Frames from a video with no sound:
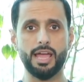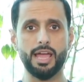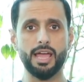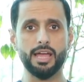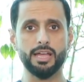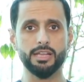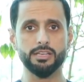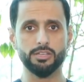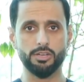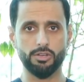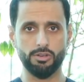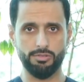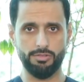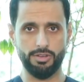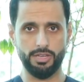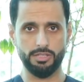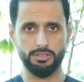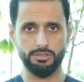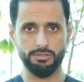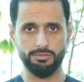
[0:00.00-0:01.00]
and
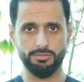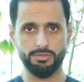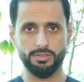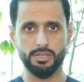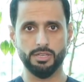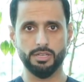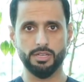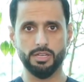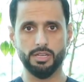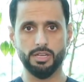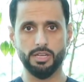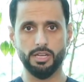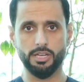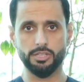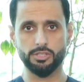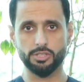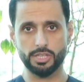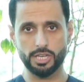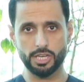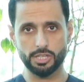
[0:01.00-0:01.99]
innovative
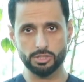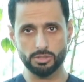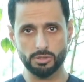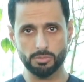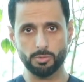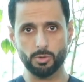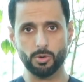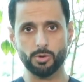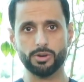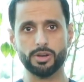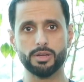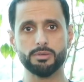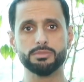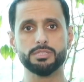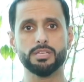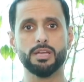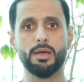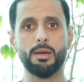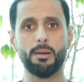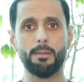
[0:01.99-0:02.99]
educational programs